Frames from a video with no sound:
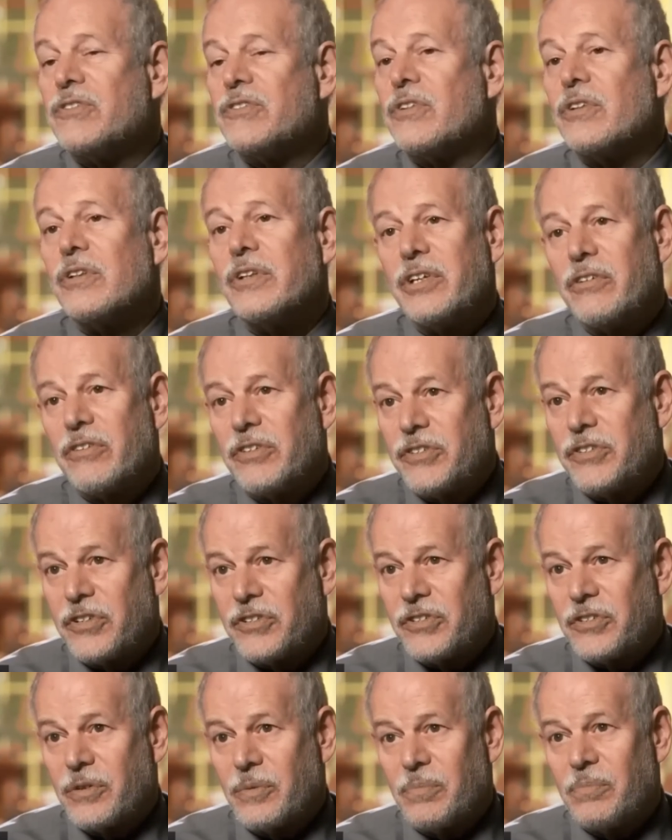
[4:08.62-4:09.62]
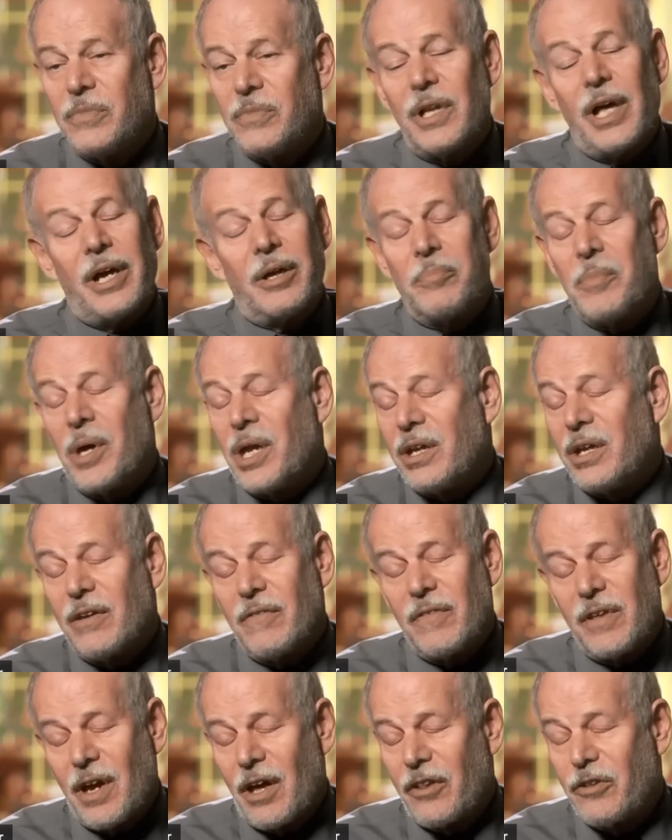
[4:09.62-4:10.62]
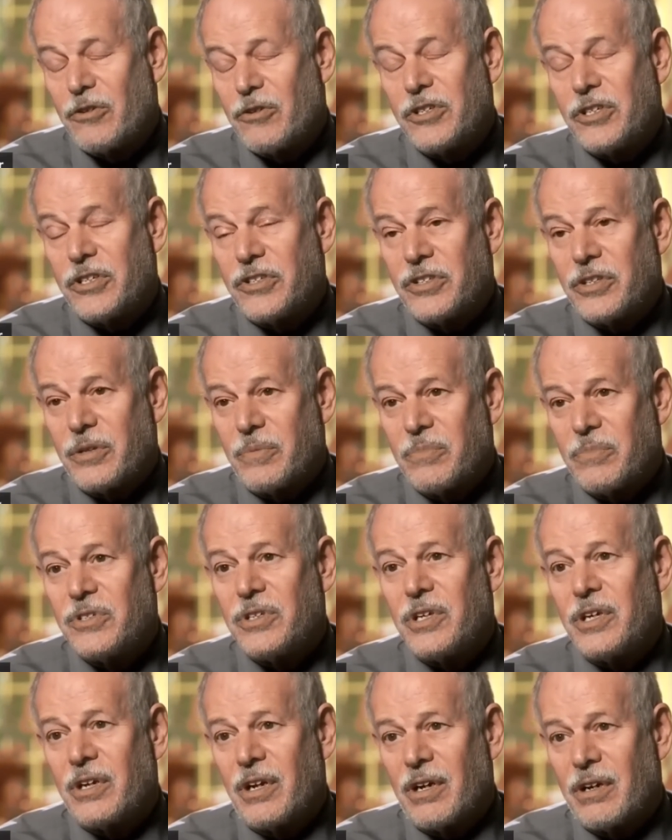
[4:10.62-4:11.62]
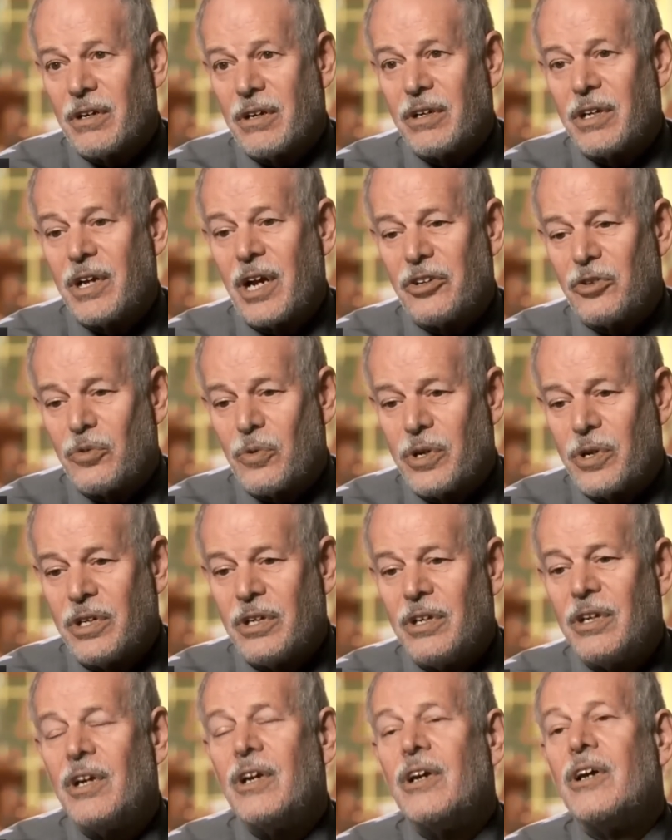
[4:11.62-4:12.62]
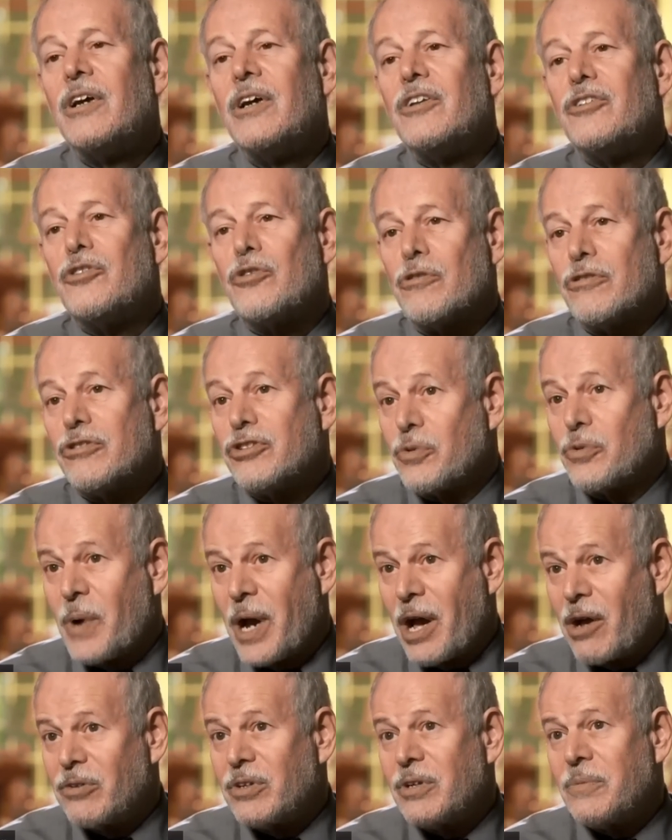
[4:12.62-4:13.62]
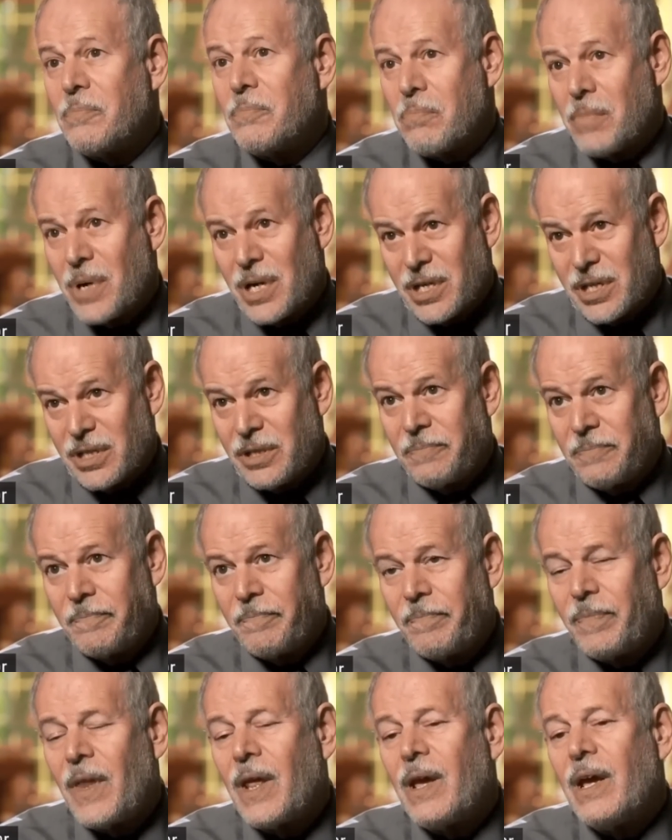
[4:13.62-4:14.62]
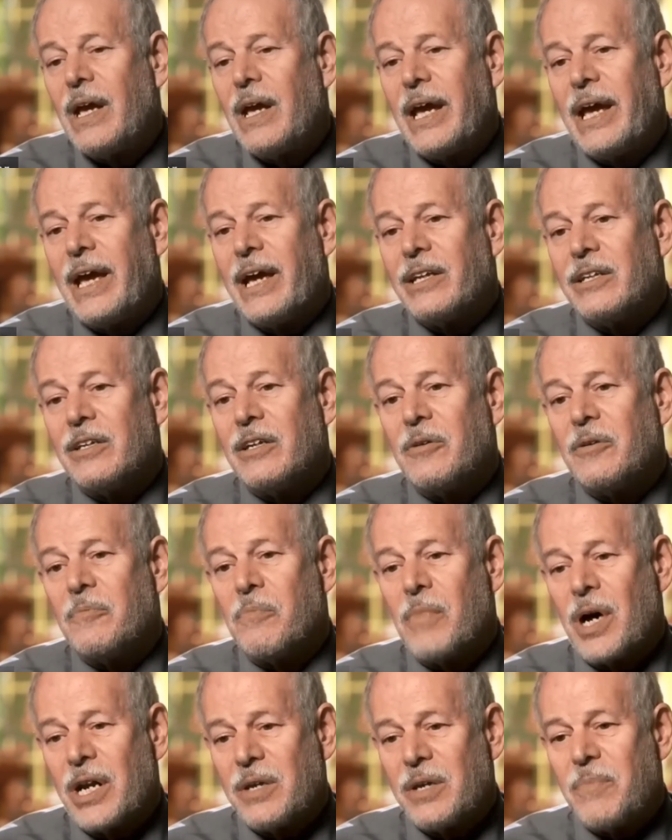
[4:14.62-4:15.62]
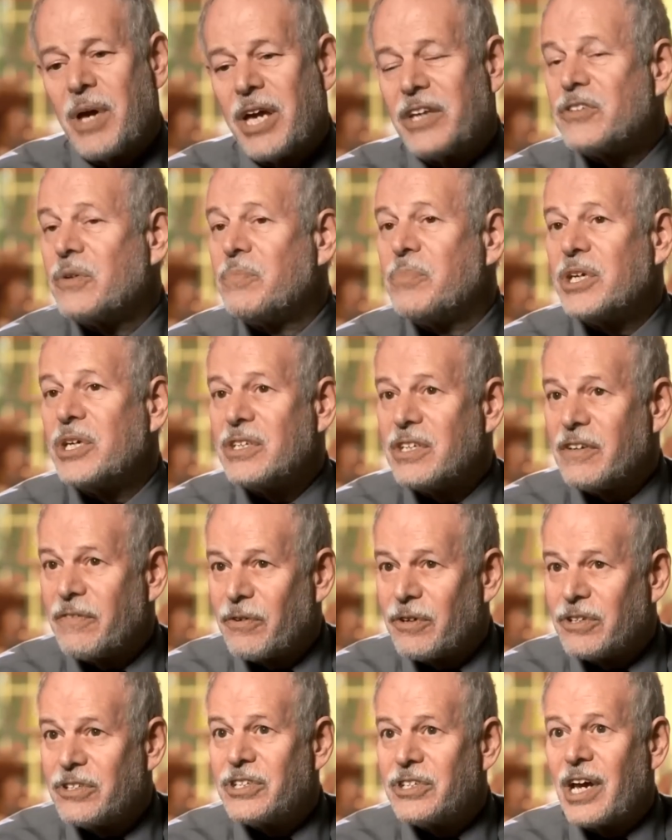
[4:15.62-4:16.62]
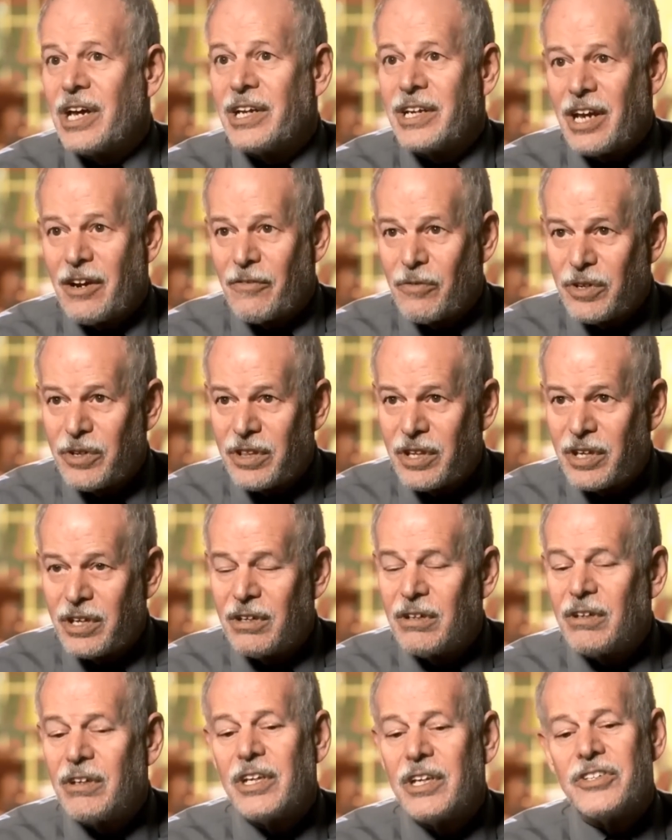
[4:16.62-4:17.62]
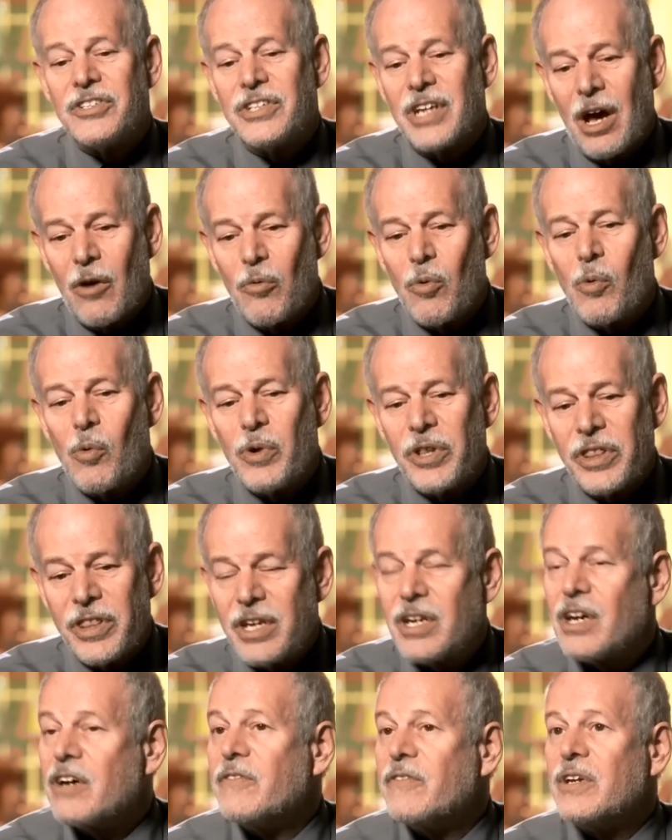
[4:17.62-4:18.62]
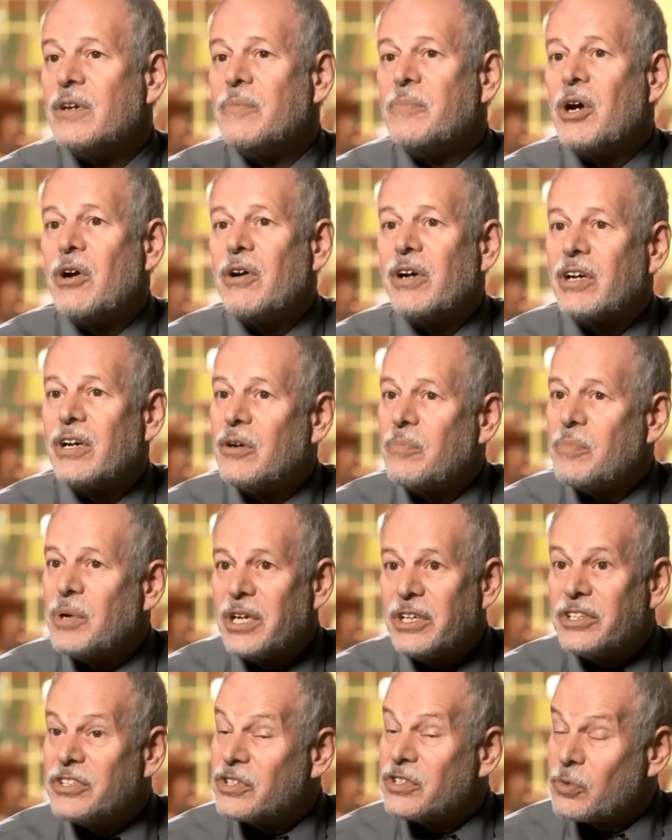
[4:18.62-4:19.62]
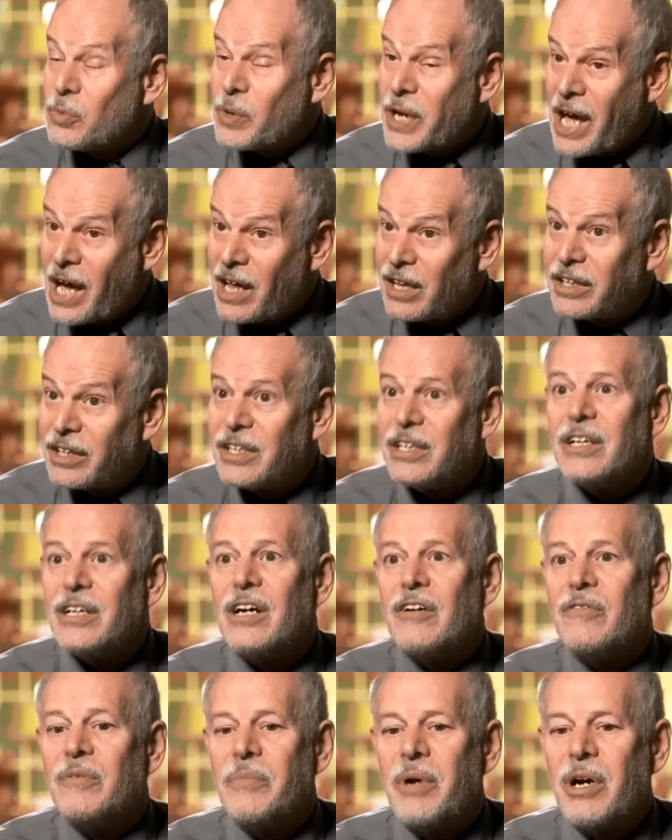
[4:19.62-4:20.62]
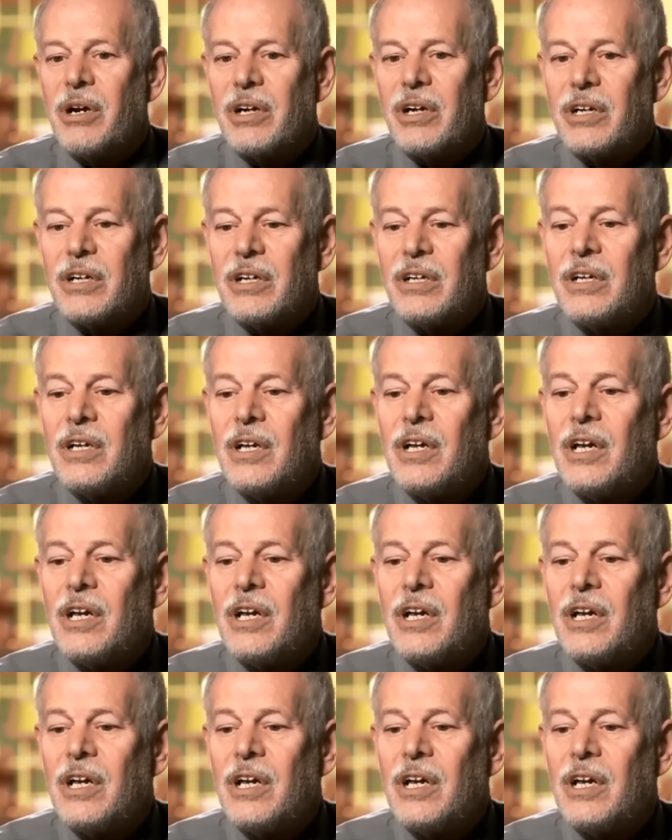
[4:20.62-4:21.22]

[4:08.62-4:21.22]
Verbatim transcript: The legal system, like many of the other systems in our country, turns around money. And money makes a big difference on everything. It's not what we think of in America, but it's the reality of America.